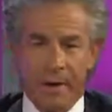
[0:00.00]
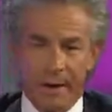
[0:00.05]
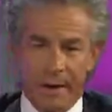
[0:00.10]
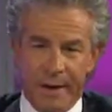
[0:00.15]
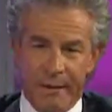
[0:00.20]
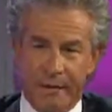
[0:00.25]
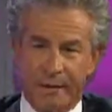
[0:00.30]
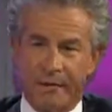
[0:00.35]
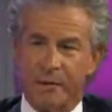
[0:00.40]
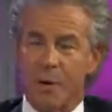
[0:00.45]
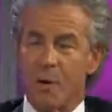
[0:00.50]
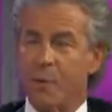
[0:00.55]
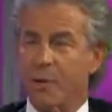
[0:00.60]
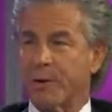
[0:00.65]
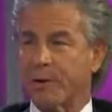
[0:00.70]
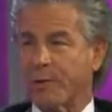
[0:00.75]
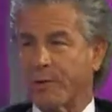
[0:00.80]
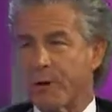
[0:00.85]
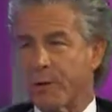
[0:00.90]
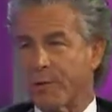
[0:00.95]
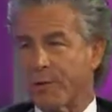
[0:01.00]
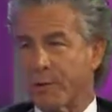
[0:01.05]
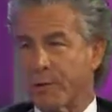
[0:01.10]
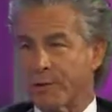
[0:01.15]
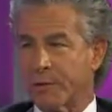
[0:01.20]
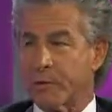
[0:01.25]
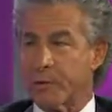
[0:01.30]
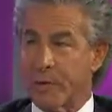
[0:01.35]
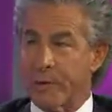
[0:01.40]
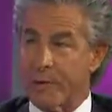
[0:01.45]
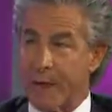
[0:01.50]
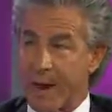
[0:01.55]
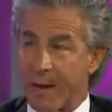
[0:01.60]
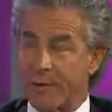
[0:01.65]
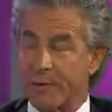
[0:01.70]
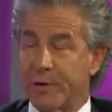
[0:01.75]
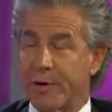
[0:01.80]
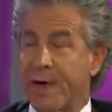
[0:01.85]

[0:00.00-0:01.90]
It's so much fun for us. We've actually